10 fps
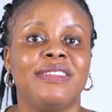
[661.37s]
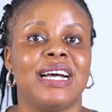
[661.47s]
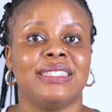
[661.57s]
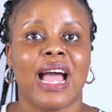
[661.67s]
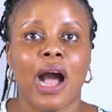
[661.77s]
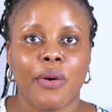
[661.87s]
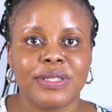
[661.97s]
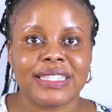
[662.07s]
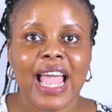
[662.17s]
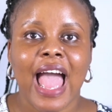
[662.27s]
that
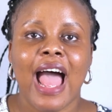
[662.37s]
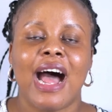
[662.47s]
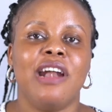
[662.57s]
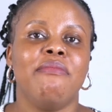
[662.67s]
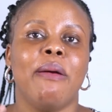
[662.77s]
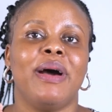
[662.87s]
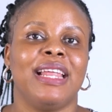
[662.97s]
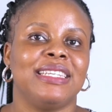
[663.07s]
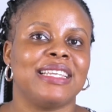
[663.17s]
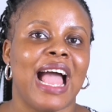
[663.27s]
out. And remember
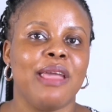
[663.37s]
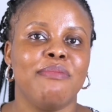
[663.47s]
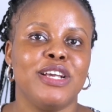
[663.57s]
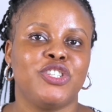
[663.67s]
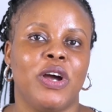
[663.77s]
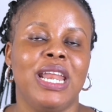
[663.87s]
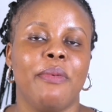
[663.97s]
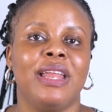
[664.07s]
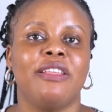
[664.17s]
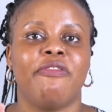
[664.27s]
that I mentioned
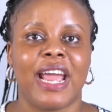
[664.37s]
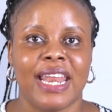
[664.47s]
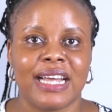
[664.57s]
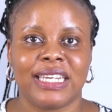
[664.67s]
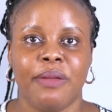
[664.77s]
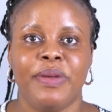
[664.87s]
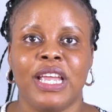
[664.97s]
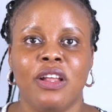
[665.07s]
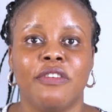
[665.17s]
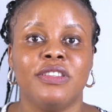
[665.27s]
Lemonade Finance at the
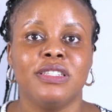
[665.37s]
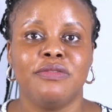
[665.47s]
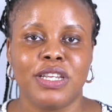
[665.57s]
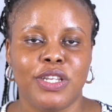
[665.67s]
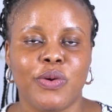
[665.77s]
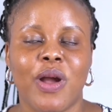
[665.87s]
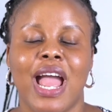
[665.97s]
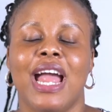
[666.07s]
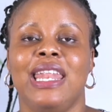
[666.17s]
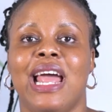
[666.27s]
beginning of this video.
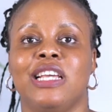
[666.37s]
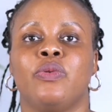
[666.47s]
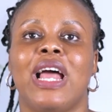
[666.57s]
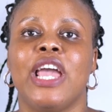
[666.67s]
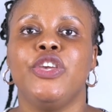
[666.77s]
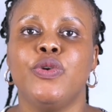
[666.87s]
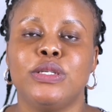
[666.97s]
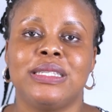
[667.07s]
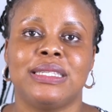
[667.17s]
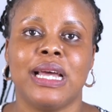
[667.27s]
That is what I
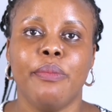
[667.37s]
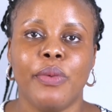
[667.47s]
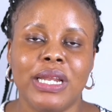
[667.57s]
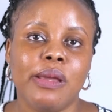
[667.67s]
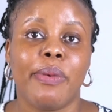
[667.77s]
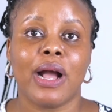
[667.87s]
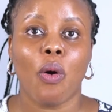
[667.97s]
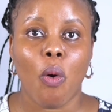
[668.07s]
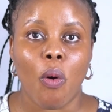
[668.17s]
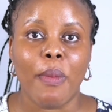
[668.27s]
use to send money back
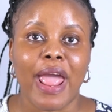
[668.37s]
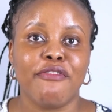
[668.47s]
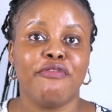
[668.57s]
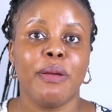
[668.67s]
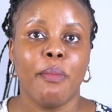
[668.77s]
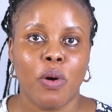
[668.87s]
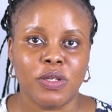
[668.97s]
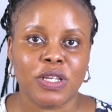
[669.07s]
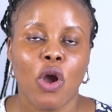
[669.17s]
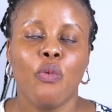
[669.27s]
home every
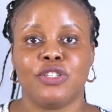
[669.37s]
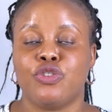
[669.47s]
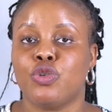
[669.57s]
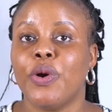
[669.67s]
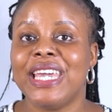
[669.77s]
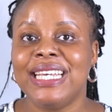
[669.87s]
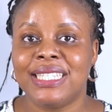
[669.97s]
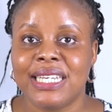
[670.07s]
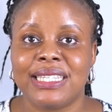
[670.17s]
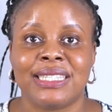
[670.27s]
month. It's so
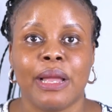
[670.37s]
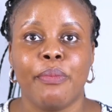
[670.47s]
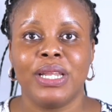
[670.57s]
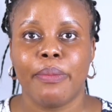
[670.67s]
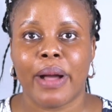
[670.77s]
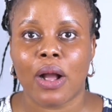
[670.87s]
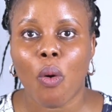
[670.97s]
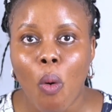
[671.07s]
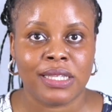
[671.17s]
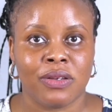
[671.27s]
easy to send money back
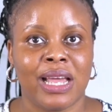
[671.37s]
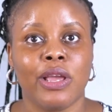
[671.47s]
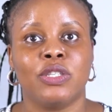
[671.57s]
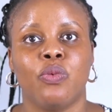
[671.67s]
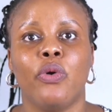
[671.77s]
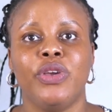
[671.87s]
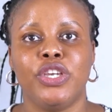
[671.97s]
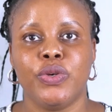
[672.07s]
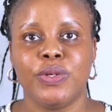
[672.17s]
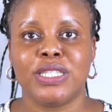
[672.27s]
home, so that is what we
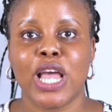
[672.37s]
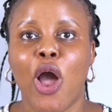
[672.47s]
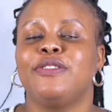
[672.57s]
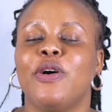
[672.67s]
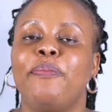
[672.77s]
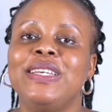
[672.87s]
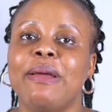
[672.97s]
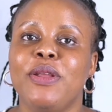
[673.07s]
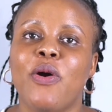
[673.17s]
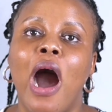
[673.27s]
use. So please
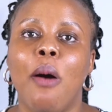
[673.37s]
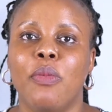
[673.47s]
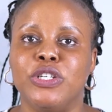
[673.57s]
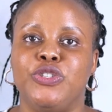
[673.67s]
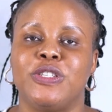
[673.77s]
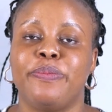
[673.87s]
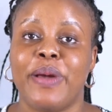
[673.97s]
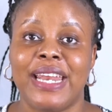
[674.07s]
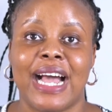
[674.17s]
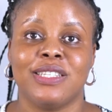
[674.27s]
let me know how much you
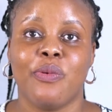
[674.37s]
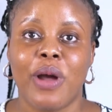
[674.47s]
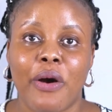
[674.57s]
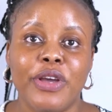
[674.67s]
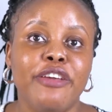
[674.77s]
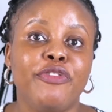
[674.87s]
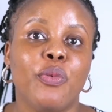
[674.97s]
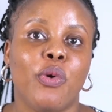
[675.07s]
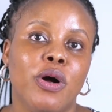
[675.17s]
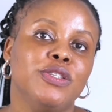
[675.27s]
spend as well, if you
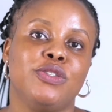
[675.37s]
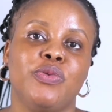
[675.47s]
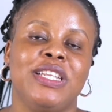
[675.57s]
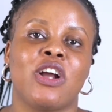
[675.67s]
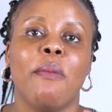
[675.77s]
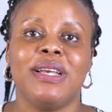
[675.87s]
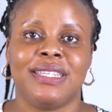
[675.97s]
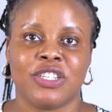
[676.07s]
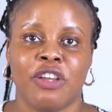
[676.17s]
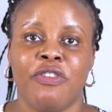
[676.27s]
want to, in the comment
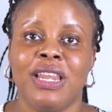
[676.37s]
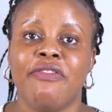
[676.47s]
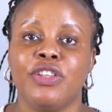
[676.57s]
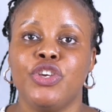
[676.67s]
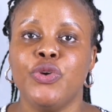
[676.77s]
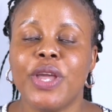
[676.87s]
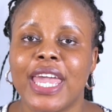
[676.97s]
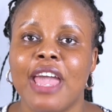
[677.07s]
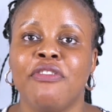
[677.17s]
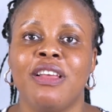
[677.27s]
section. If you live in the
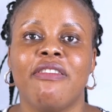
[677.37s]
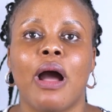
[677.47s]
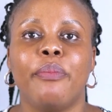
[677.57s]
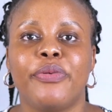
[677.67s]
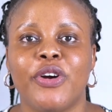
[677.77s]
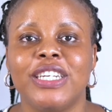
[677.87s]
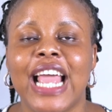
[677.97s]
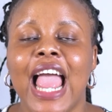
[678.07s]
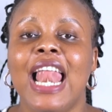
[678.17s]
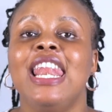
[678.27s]
UK, if you live
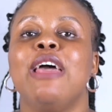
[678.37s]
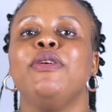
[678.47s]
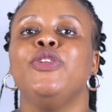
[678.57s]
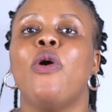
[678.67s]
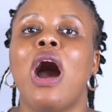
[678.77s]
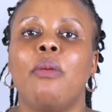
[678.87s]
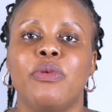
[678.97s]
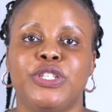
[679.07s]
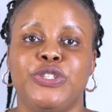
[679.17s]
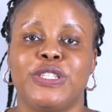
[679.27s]
abroad, let me know how
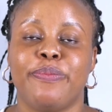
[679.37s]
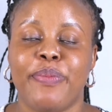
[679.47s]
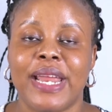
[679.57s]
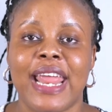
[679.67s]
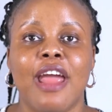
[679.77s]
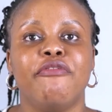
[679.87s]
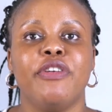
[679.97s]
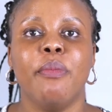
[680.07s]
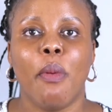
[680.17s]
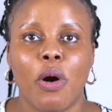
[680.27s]
much you spend
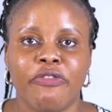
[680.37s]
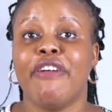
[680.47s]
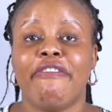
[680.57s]
every month for